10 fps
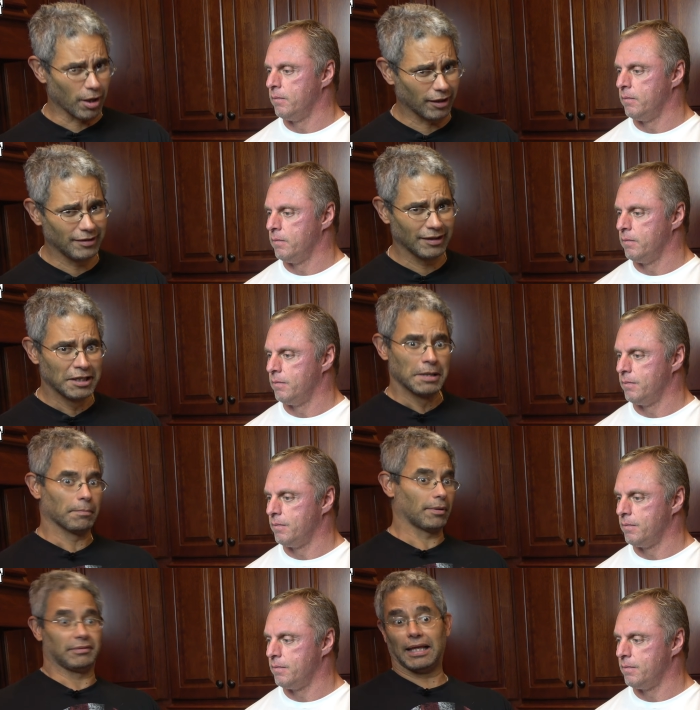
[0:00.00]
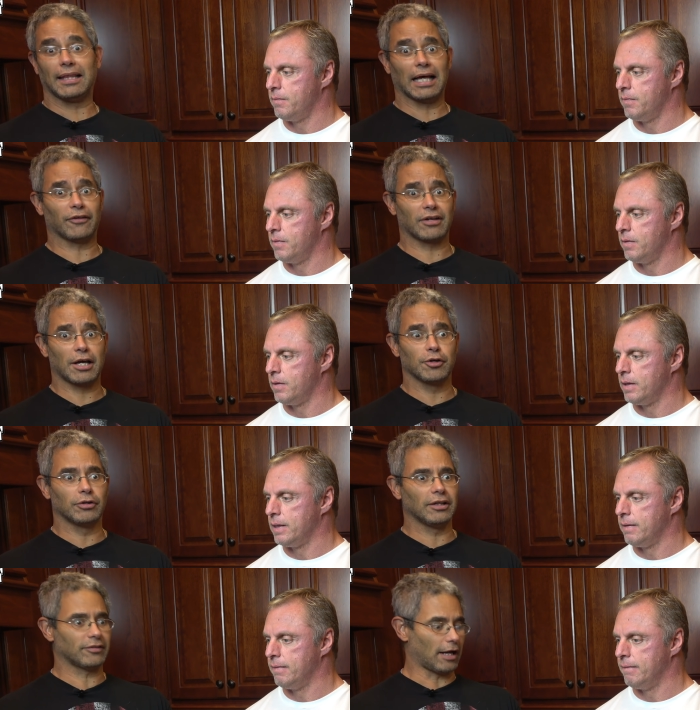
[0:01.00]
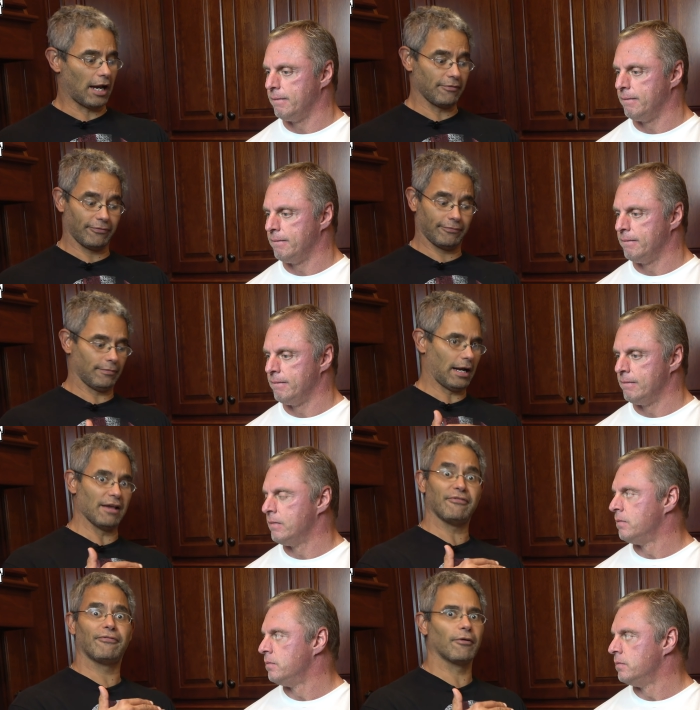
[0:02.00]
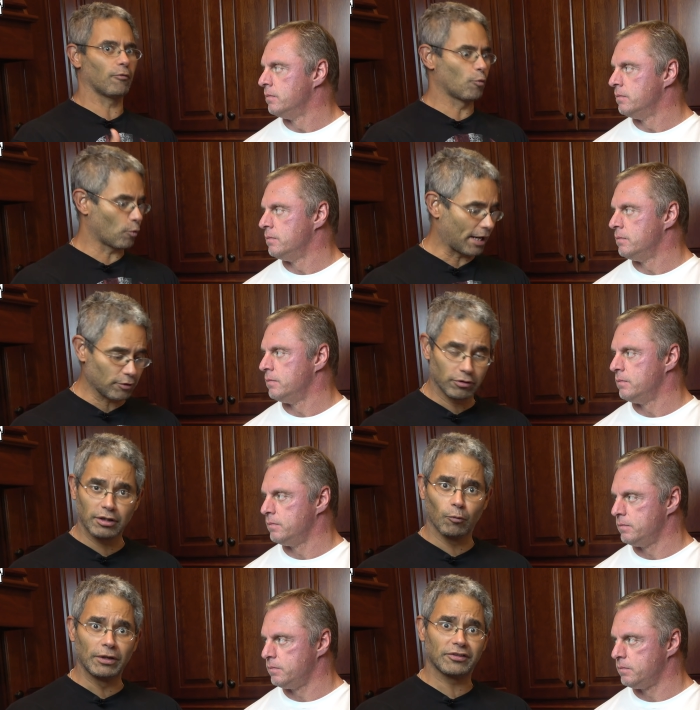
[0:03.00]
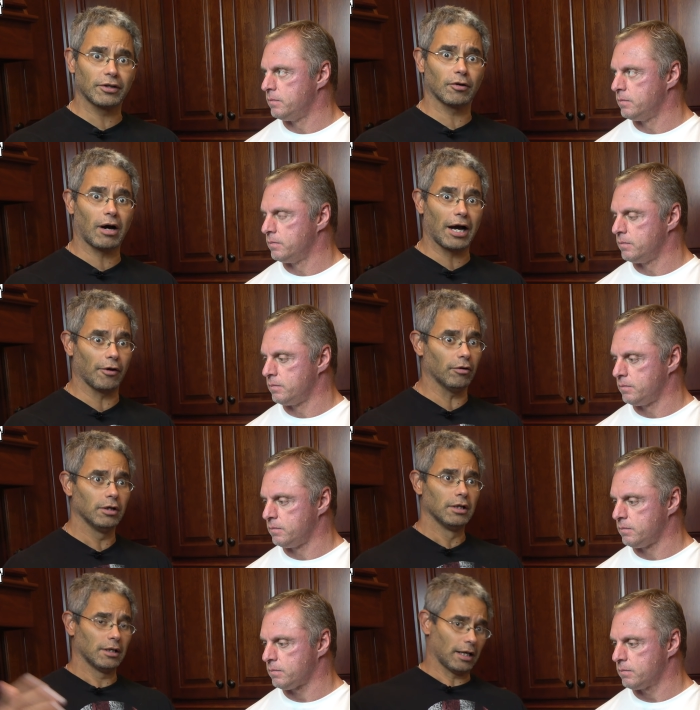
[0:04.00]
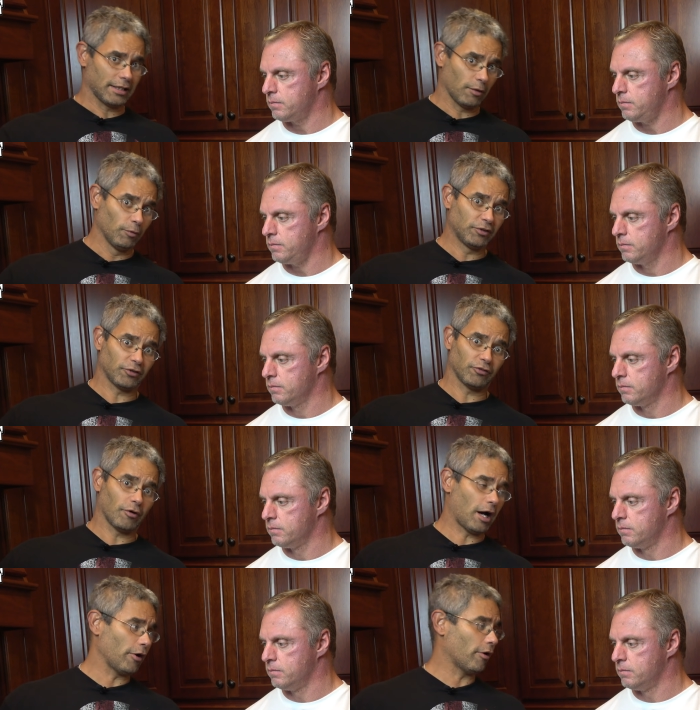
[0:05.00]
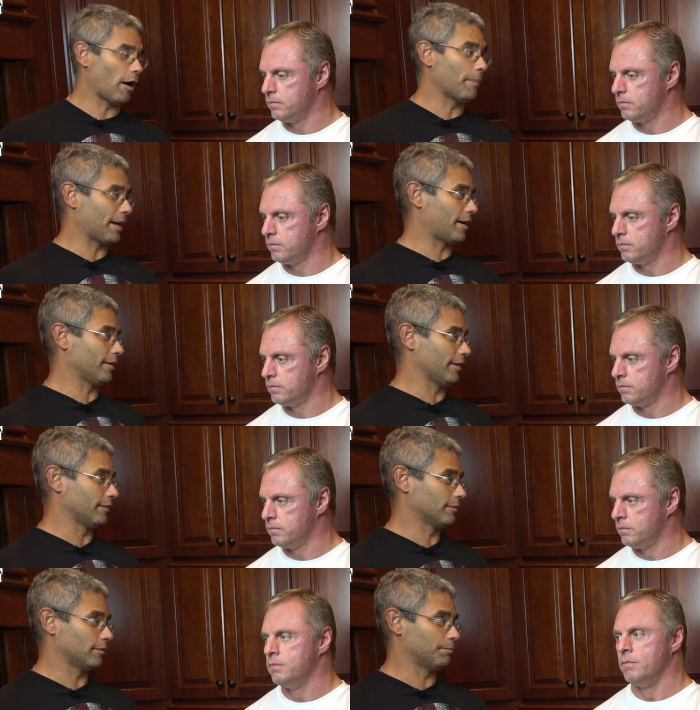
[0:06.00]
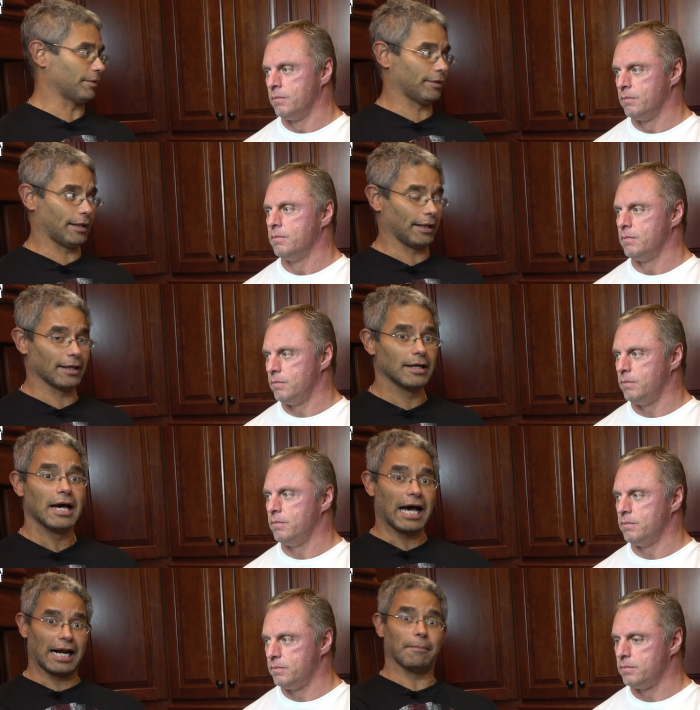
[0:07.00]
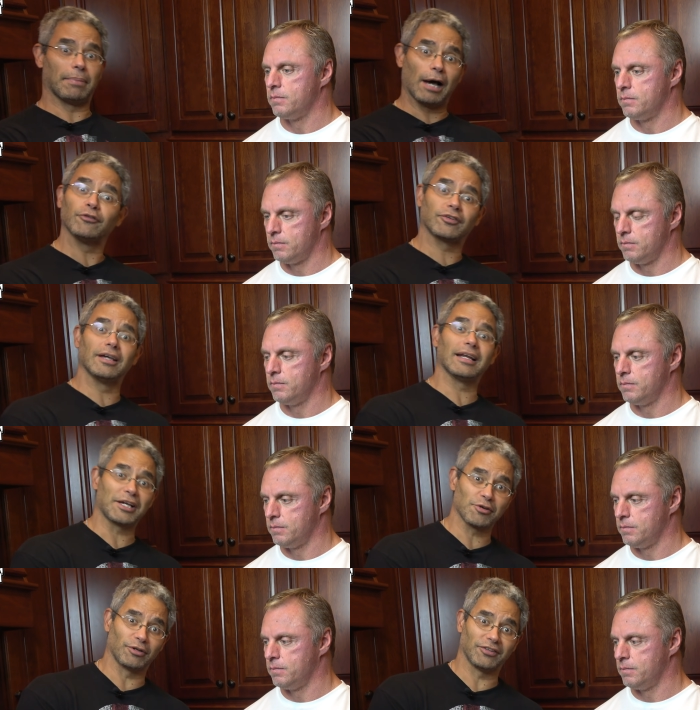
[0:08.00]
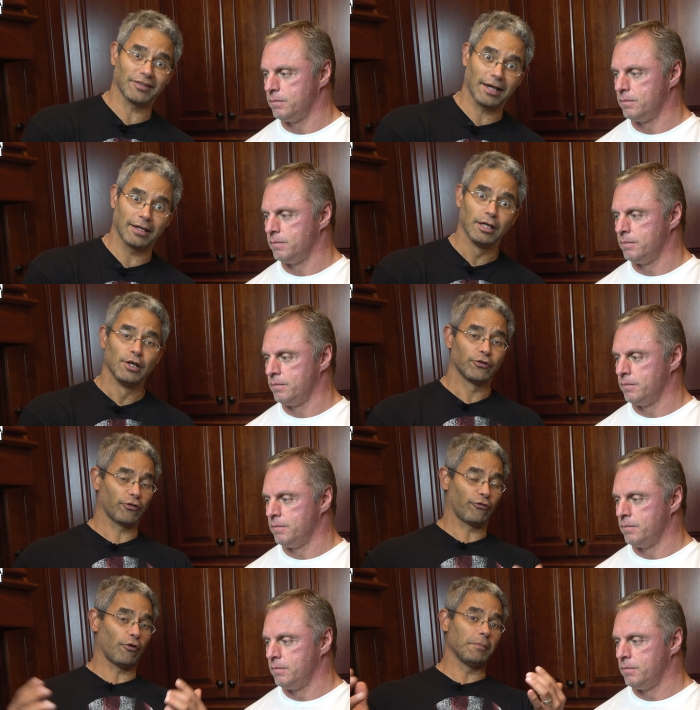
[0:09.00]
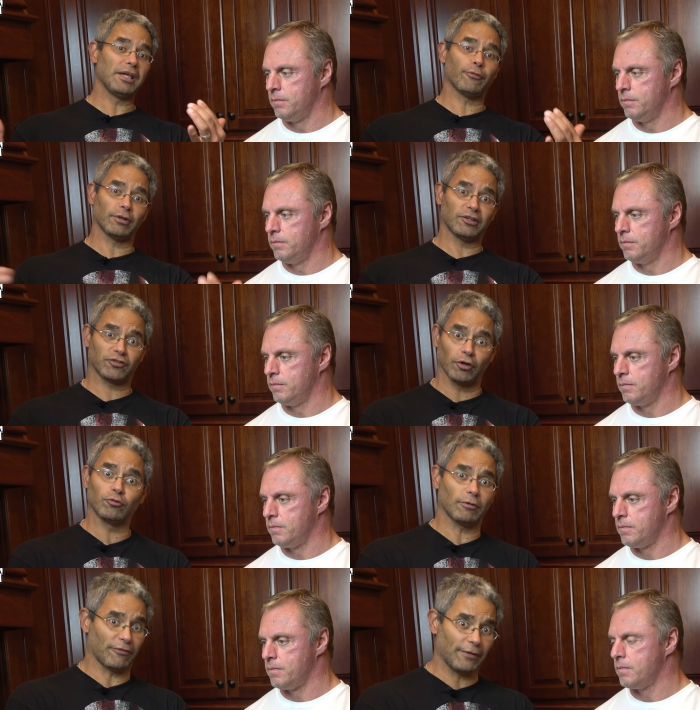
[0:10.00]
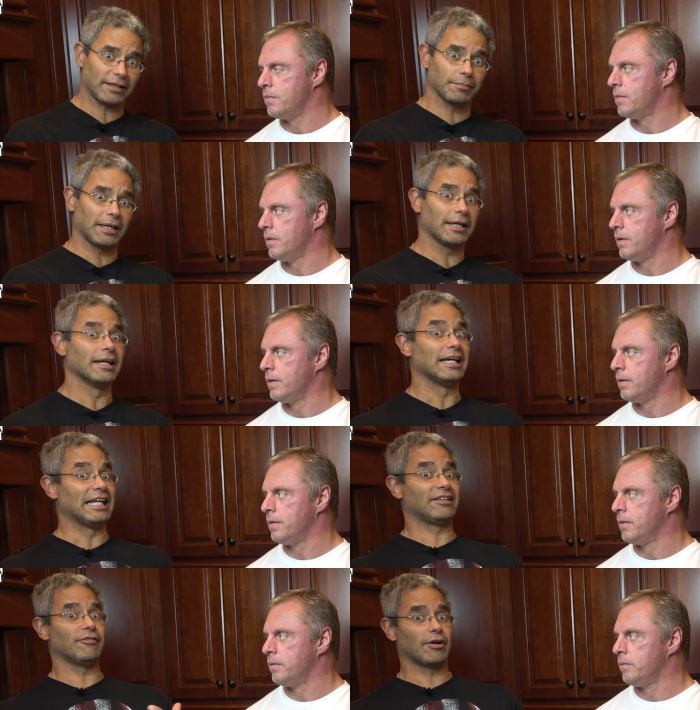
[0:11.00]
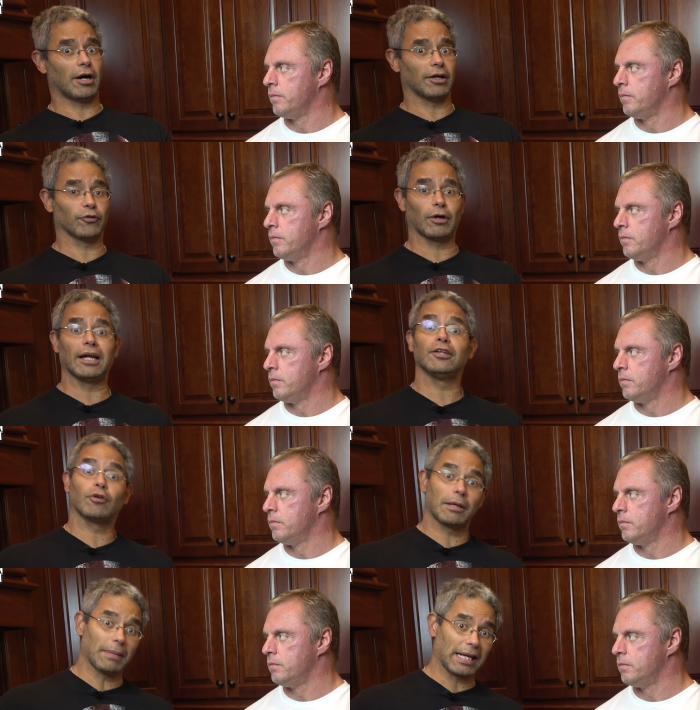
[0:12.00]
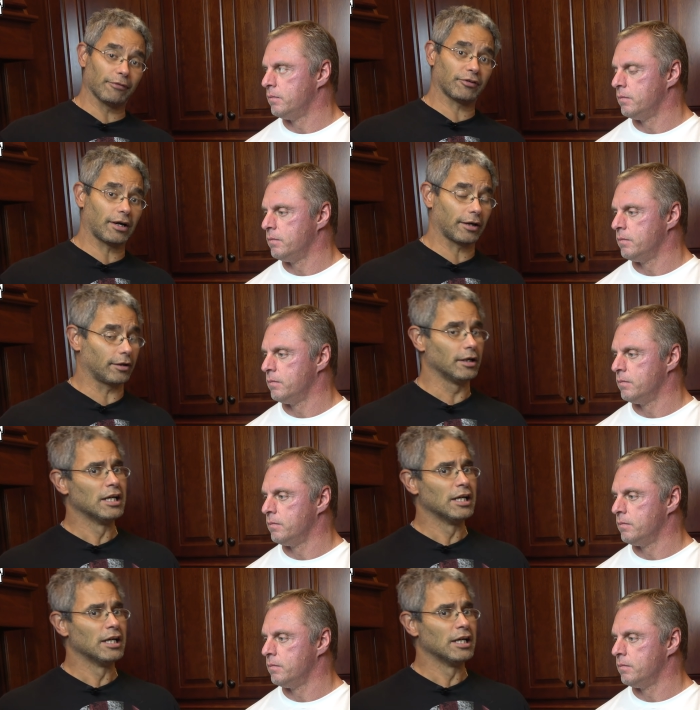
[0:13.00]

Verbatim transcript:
Speaker 1: blood, but 10,000 IUDs, I, I feel great during the winter in Ohio and the winters in Ohio, how bad are they? They're pathetic. And I'm brown skinned, like John is saying. So for me, for the sun to affect me, it's even harder. So I need to keep my levels higher.